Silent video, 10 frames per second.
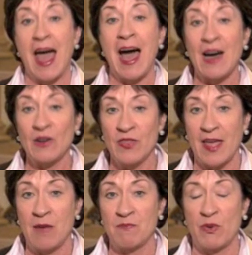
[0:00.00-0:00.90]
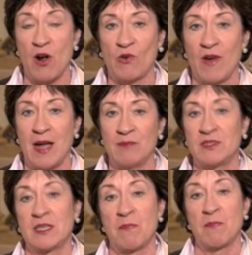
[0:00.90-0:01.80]
out of that program
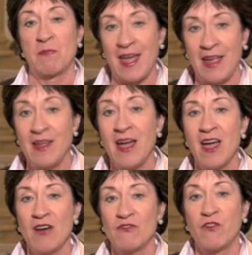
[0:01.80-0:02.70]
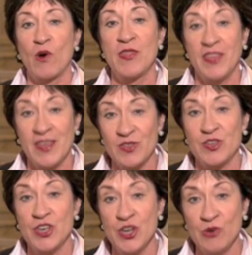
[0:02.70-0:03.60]
to pay for
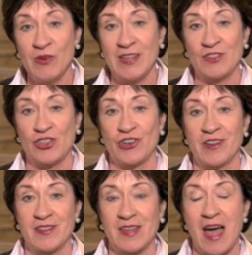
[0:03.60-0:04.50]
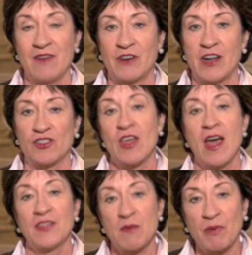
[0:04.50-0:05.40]
this new insurance coverage.
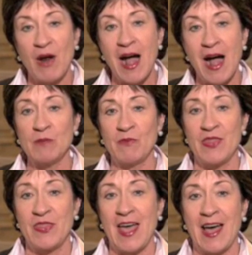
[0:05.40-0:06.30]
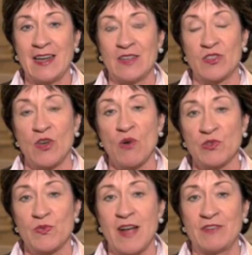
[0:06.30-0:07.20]
The problem with that is
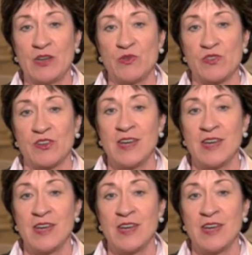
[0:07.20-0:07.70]
those revenues are